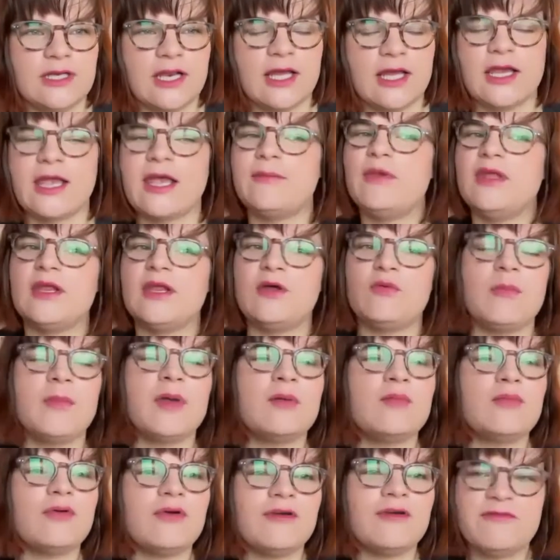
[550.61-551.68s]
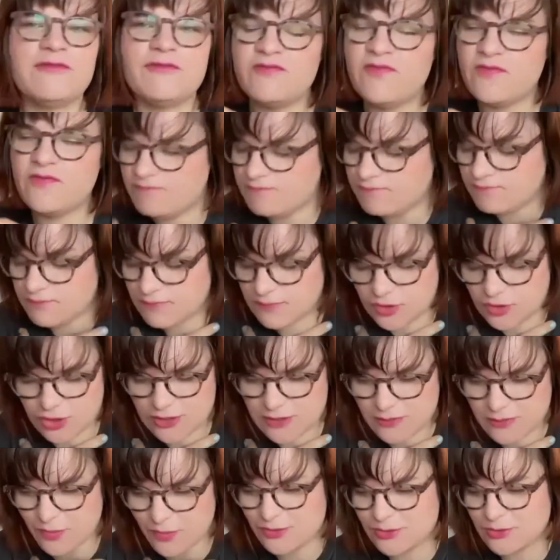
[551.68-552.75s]
Like, I mean, I remember just a
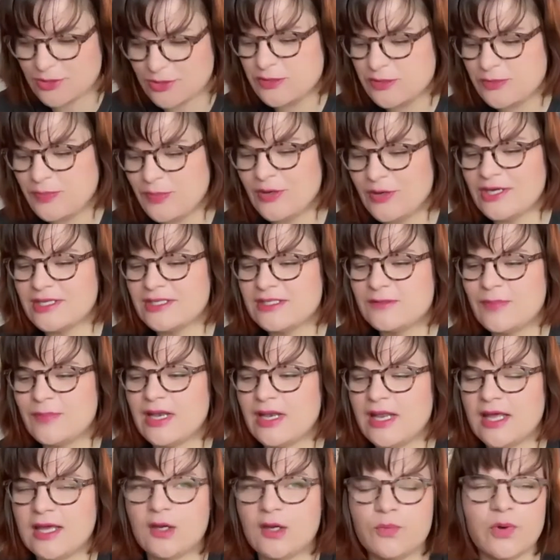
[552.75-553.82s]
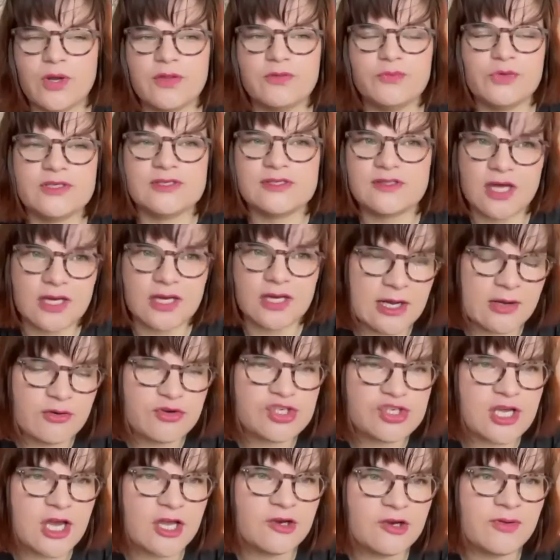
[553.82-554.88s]
personal experience, but like when we started
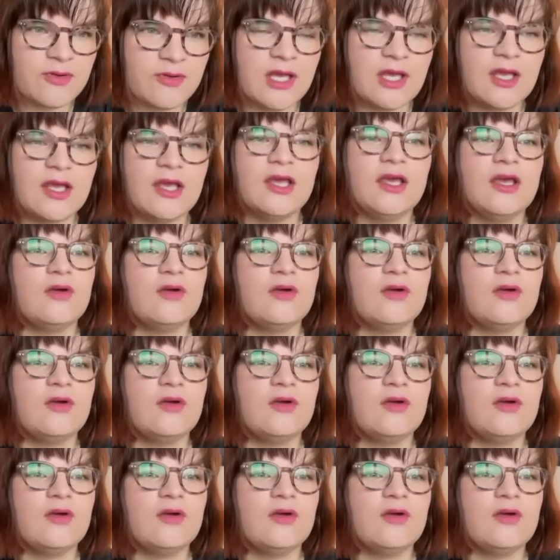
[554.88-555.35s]
Oushinery,